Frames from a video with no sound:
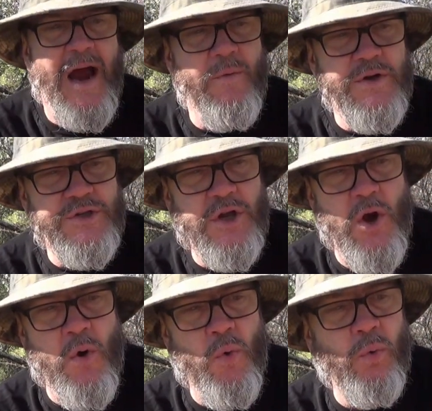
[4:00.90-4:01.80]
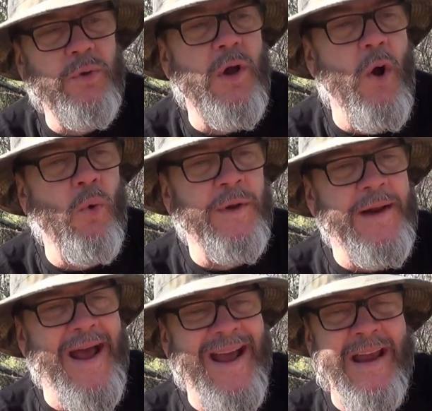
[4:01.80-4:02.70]
Irish Gold
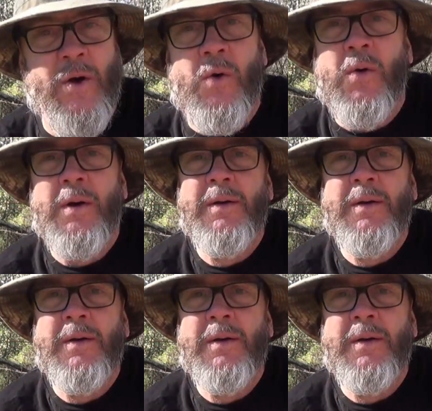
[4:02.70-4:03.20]
Golden Ale.